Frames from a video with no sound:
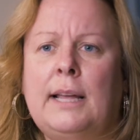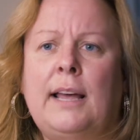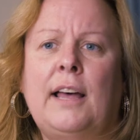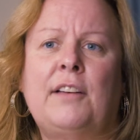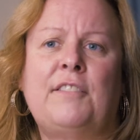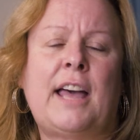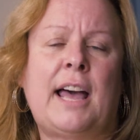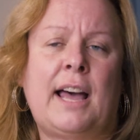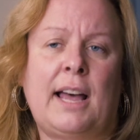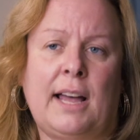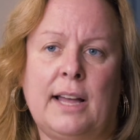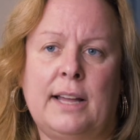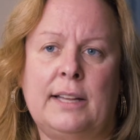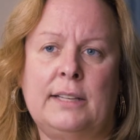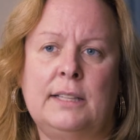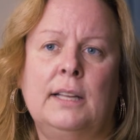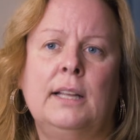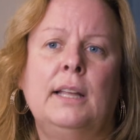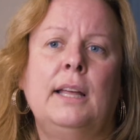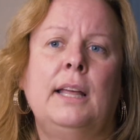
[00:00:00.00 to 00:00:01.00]
have
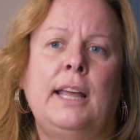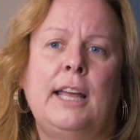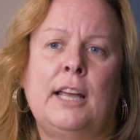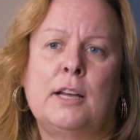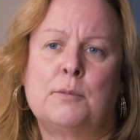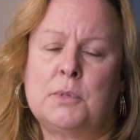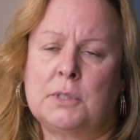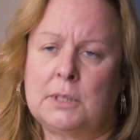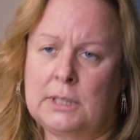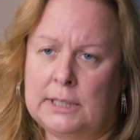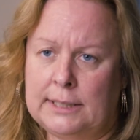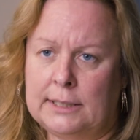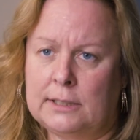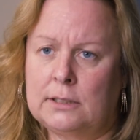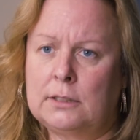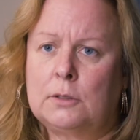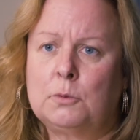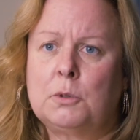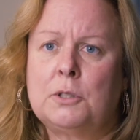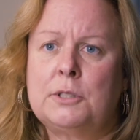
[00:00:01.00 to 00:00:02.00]
had ample
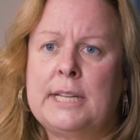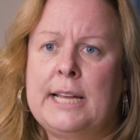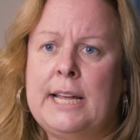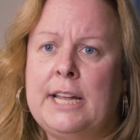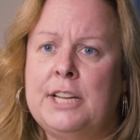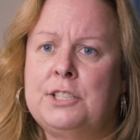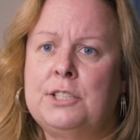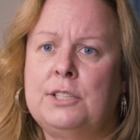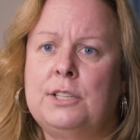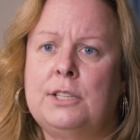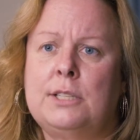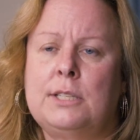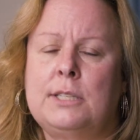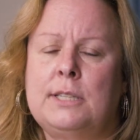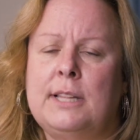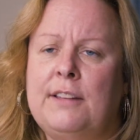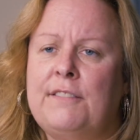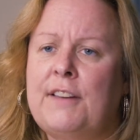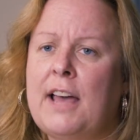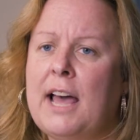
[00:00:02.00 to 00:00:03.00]
clinical rotations,
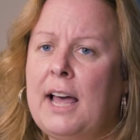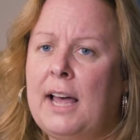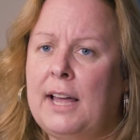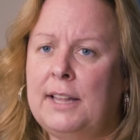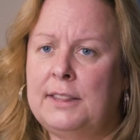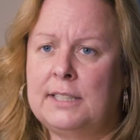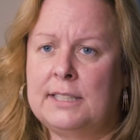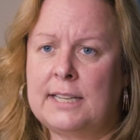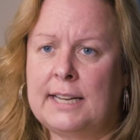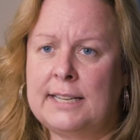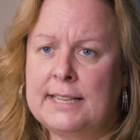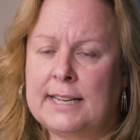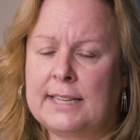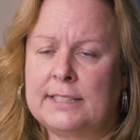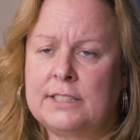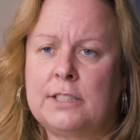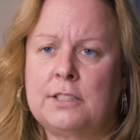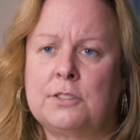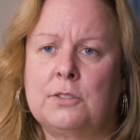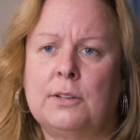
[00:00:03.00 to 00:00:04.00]
they've had the
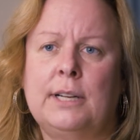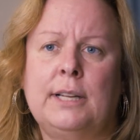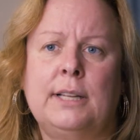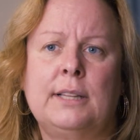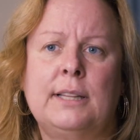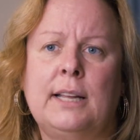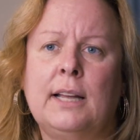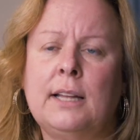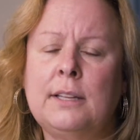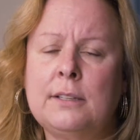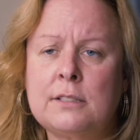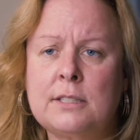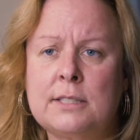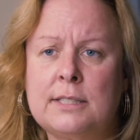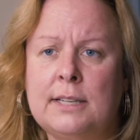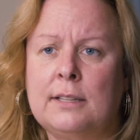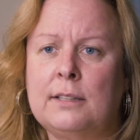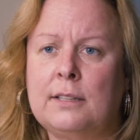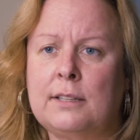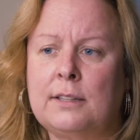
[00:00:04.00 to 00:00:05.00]
didactic training, they
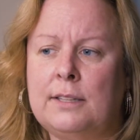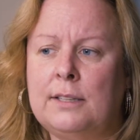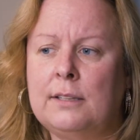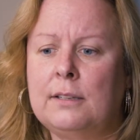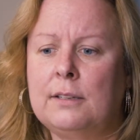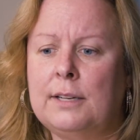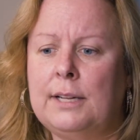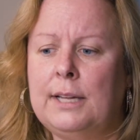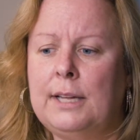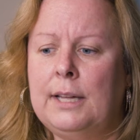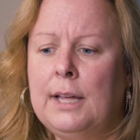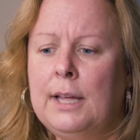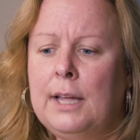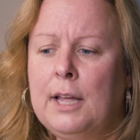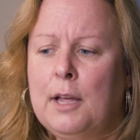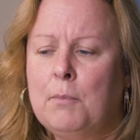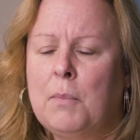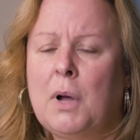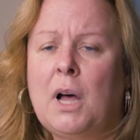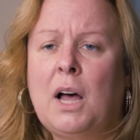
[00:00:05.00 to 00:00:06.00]
understand the theory
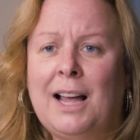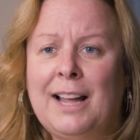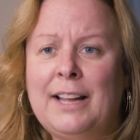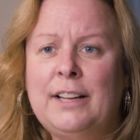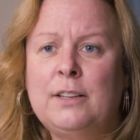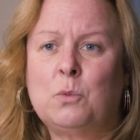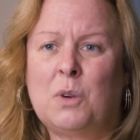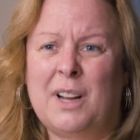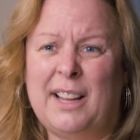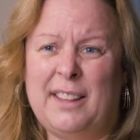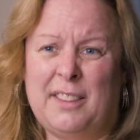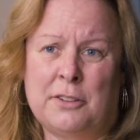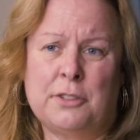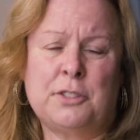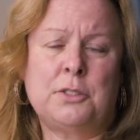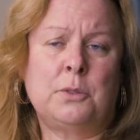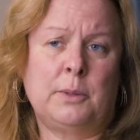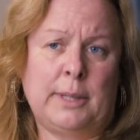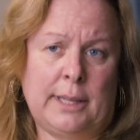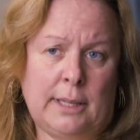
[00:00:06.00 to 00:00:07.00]
behind why they're
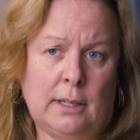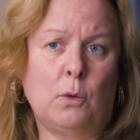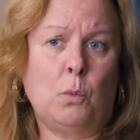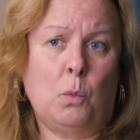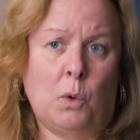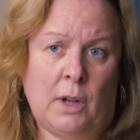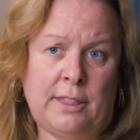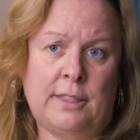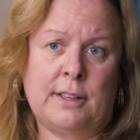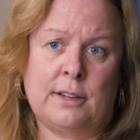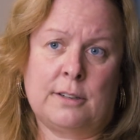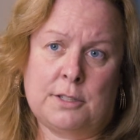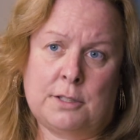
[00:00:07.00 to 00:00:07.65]
doing what they're